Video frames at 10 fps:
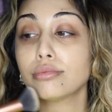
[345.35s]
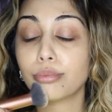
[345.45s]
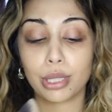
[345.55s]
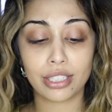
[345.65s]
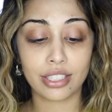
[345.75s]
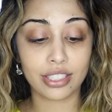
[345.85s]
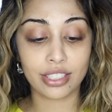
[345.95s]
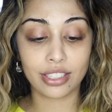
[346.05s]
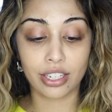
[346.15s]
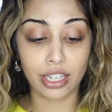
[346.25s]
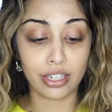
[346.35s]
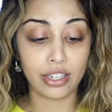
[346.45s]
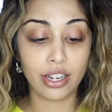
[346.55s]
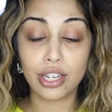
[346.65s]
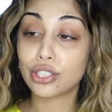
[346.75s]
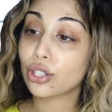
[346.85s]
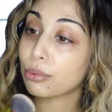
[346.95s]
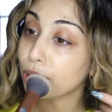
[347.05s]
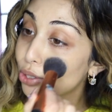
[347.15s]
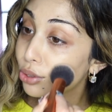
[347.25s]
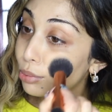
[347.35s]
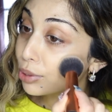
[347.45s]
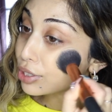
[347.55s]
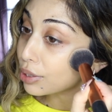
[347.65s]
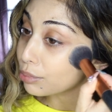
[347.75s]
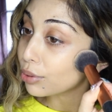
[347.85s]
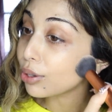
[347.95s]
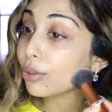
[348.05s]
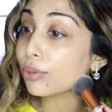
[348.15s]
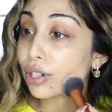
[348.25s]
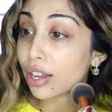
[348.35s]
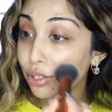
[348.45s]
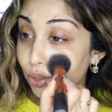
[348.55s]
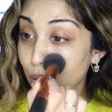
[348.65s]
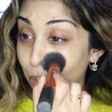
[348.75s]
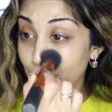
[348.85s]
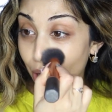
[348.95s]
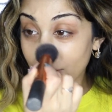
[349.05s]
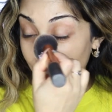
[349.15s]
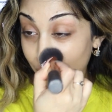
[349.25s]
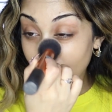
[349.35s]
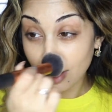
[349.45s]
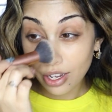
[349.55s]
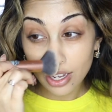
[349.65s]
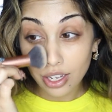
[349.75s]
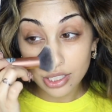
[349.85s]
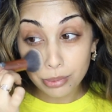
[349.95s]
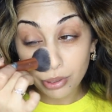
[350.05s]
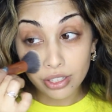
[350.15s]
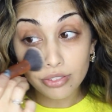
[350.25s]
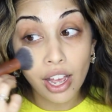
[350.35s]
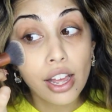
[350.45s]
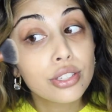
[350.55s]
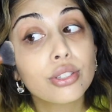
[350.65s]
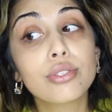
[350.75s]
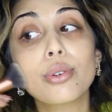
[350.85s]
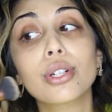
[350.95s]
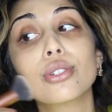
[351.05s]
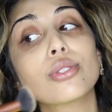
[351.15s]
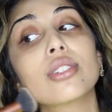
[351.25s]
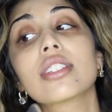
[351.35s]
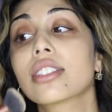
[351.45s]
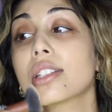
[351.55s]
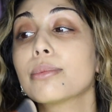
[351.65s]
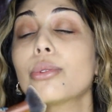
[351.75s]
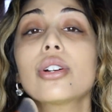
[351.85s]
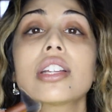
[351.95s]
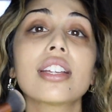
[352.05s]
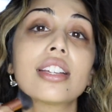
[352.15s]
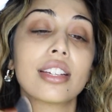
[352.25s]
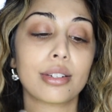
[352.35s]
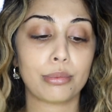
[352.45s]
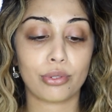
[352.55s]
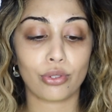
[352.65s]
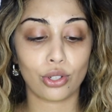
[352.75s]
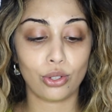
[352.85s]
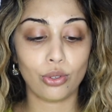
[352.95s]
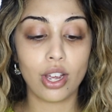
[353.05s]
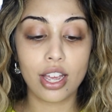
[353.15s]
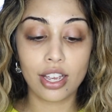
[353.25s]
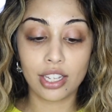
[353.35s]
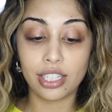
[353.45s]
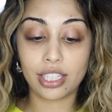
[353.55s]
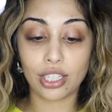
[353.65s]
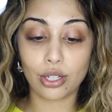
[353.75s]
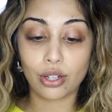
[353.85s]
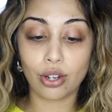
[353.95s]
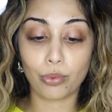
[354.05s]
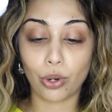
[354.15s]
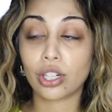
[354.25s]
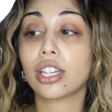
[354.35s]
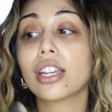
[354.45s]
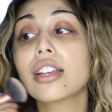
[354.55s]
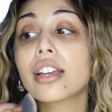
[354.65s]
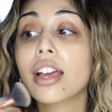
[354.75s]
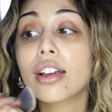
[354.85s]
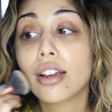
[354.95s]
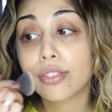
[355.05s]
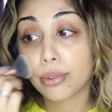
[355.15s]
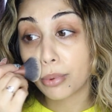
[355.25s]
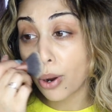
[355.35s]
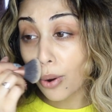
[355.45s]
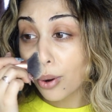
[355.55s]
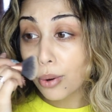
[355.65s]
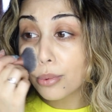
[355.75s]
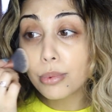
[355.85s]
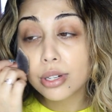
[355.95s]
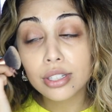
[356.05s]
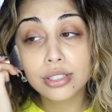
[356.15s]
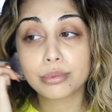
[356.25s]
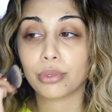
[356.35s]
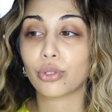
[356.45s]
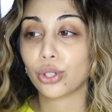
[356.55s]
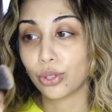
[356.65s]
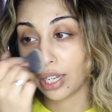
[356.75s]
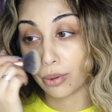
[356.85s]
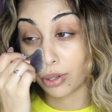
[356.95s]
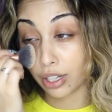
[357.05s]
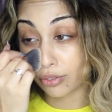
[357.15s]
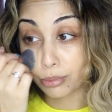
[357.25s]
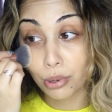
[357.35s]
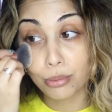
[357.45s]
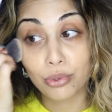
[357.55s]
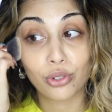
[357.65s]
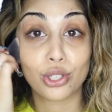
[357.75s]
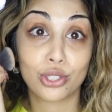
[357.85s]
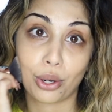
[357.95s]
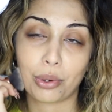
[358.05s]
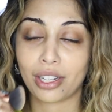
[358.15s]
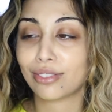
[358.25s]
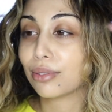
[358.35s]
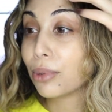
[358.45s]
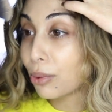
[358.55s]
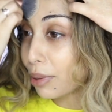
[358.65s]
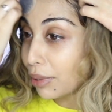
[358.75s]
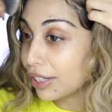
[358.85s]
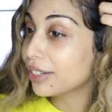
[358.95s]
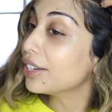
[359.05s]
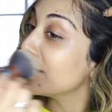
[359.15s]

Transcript: But this is, again, it's going to be super simple. We're not doing much. It's pretty fast. So if you want to do this in the morning, before you get working from home, before you start working from home, I mean,